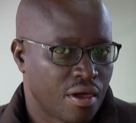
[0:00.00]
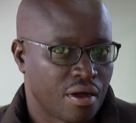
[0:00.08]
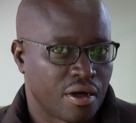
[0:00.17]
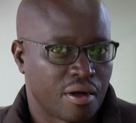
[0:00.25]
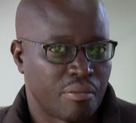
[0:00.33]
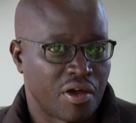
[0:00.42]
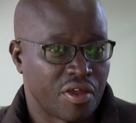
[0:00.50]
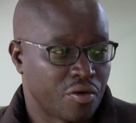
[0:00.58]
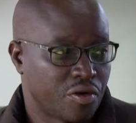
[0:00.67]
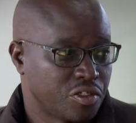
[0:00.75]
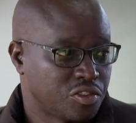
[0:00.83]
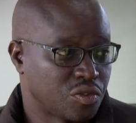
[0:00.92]

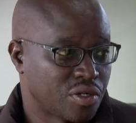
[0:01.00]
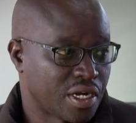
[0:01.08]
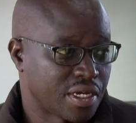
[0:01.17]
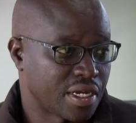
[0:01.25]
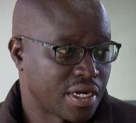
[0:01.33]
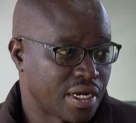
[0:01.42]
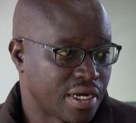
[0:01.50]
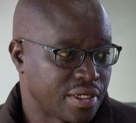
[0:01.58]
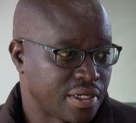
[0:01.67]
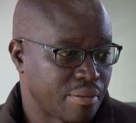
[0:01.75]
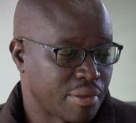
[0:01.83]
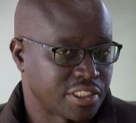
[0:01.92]
Baringo, Turkana,
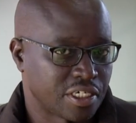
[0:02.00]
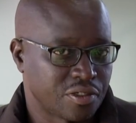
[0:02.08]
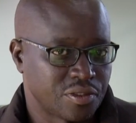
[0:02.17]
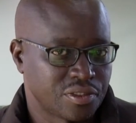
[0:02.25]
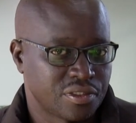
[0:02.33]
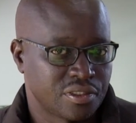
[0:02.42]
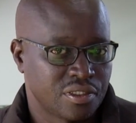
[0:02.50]
and Machakos,